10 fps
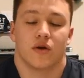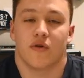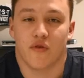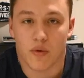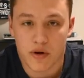
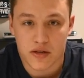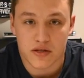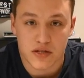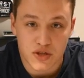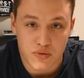We've all been in
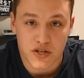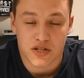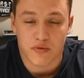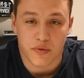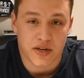this
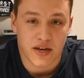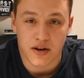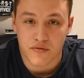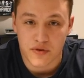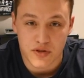situation where we
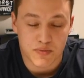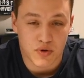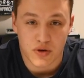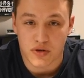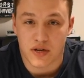can't really
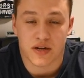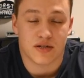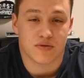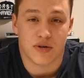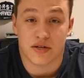spool our
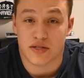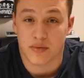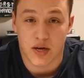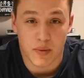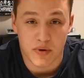lines without
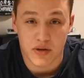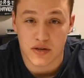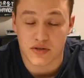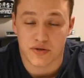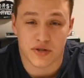someone helping
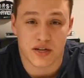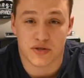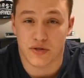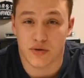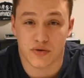us, or you guys
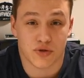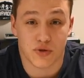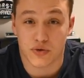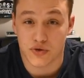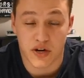do the old
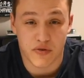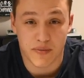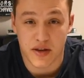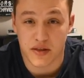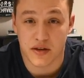screwdriver
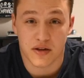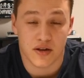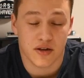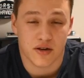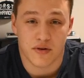method.
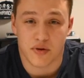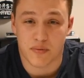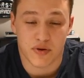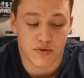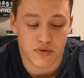You
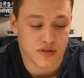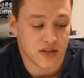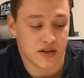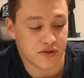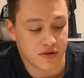put it through the
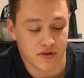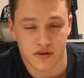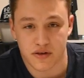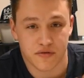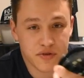center
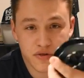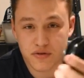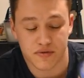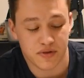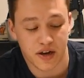of
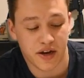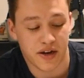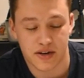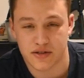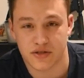your
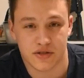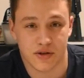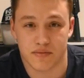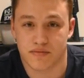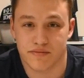line and just
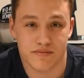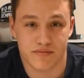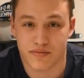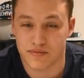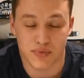start
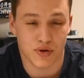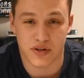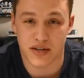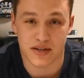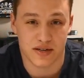
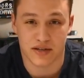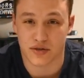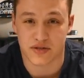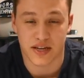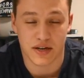pulling it, and it gets
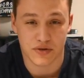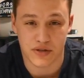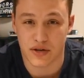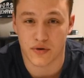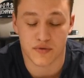all tangled,
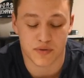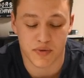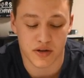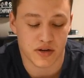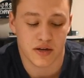you get
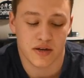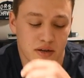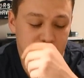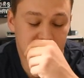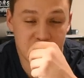overspun.
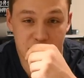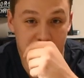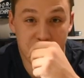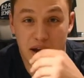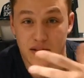Get like a
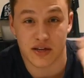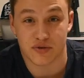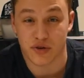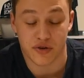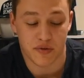
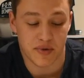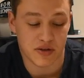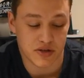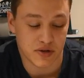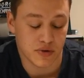backlash we don't even
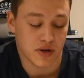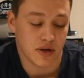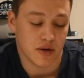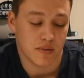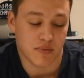mean to.
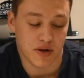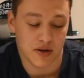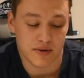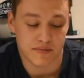But